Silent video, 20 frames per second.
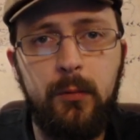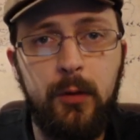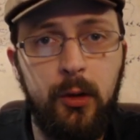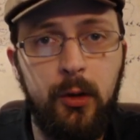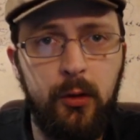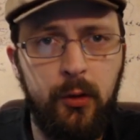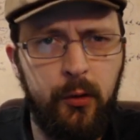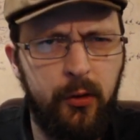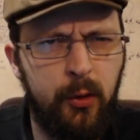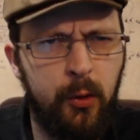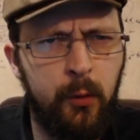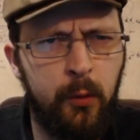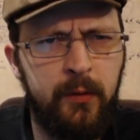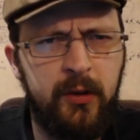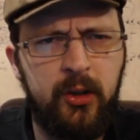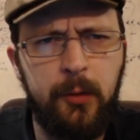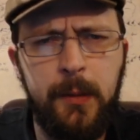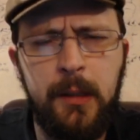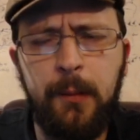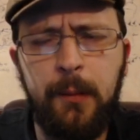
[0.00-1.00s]
who
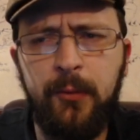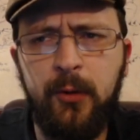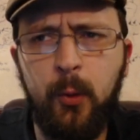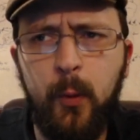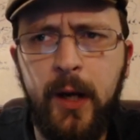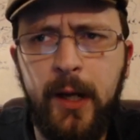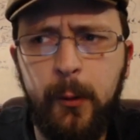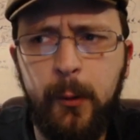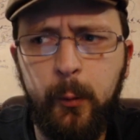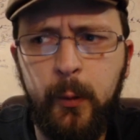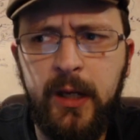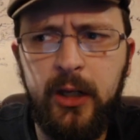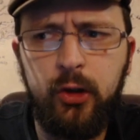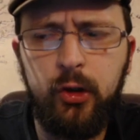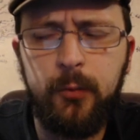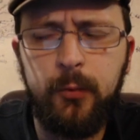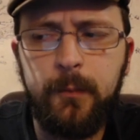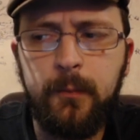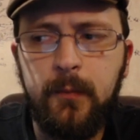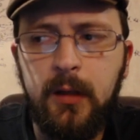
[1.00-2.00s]
eventually becomes the White Witch,